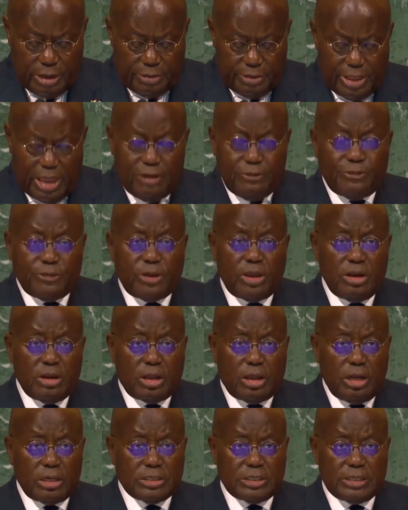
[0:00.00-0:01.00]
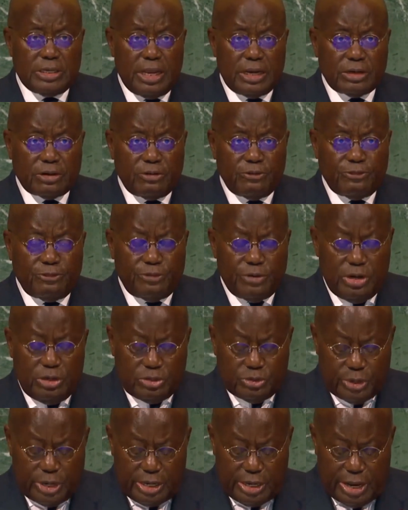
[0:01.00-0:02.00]
The African Continental Free
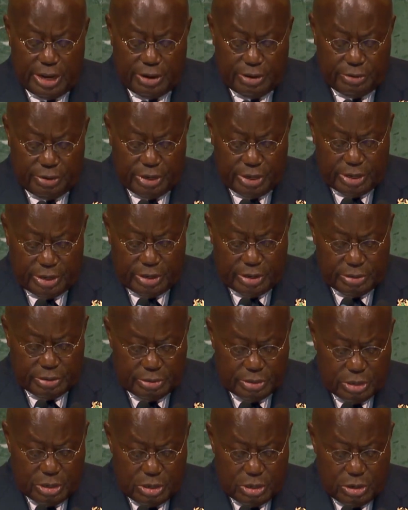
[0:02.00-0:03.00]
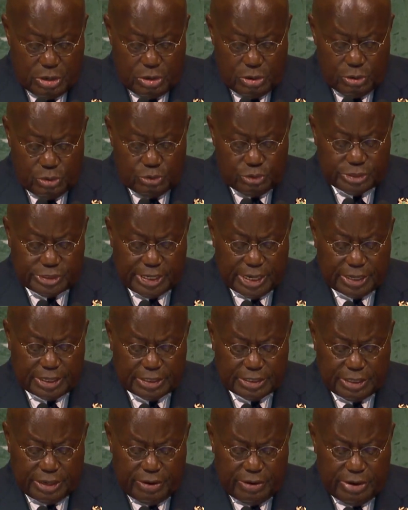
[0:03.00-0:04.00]
Trade Area, whose
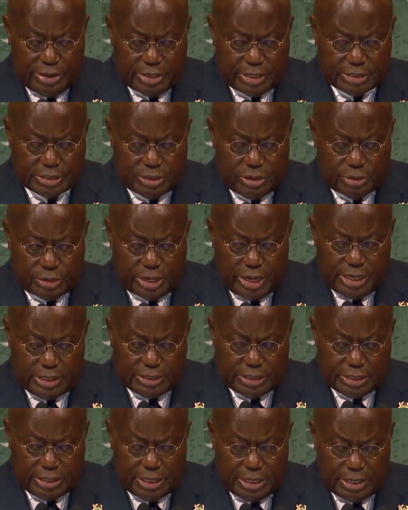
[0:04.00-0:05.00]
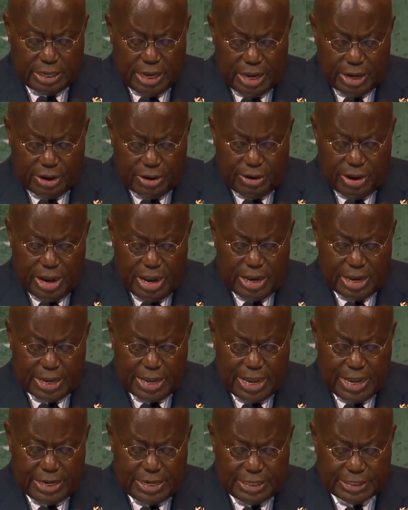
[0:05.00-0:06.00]
secretariat is located in Accra,
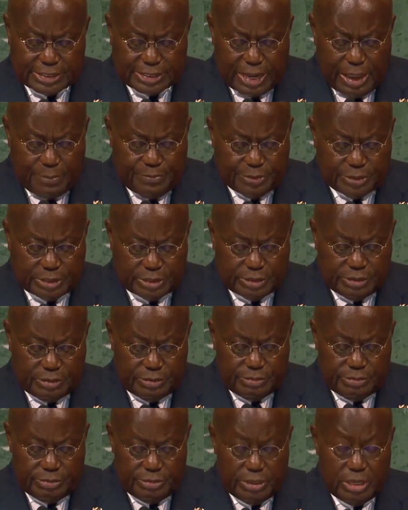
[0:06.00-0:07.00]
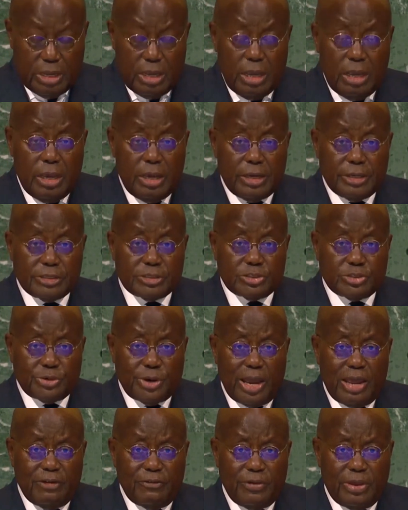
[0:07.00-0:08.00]
Ghana's capital, is
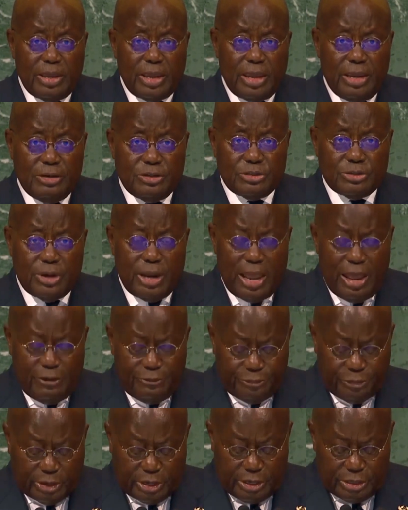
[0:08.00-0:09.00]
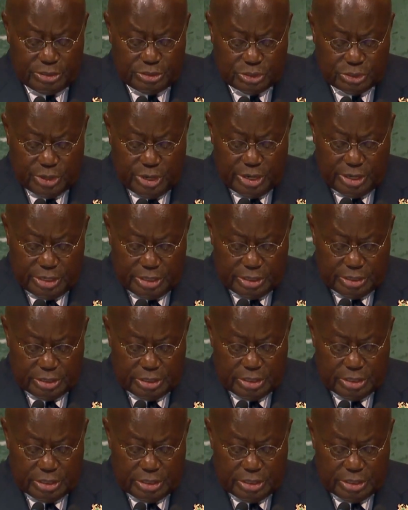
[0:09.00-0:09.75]
driving intra-African trade